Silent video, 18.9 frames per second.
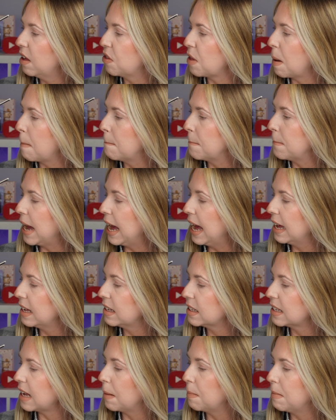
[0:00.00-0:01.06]
The
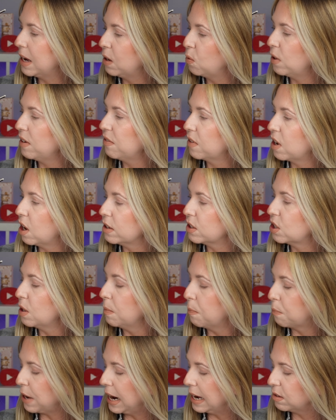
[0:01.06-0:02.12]
mattes, I mean, we've got
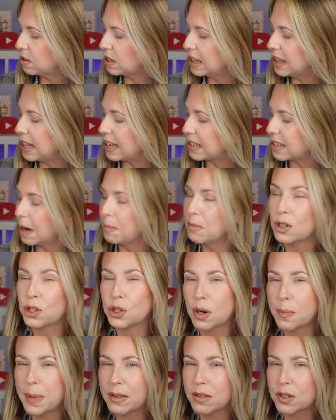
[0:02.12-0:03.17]
some browns in this. I'm not
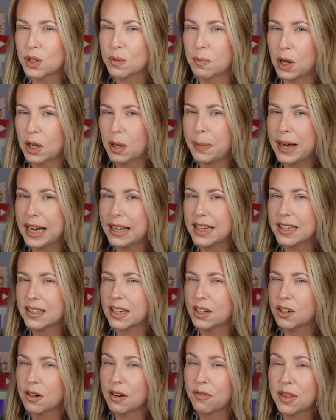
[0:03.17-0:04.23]
sure about the smaller palettes.
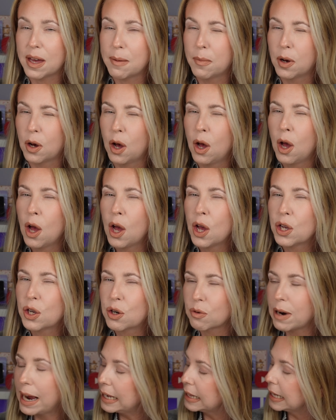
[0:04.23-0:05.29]
I don't know if they're more
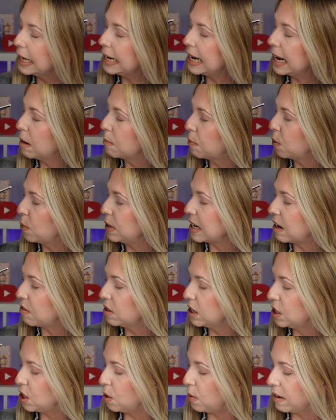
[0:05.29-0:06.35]
grey leaning, but we
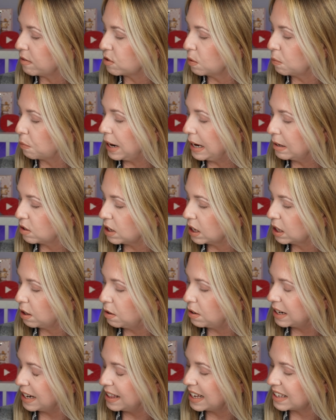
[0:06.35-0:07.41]
definitely do have some browns
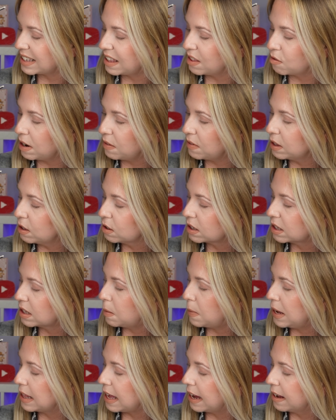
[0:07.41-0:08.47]
included in this, and there even looks to
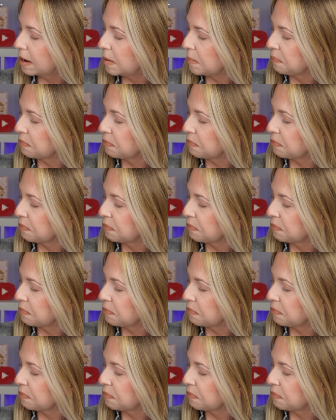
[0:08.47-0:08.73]
be like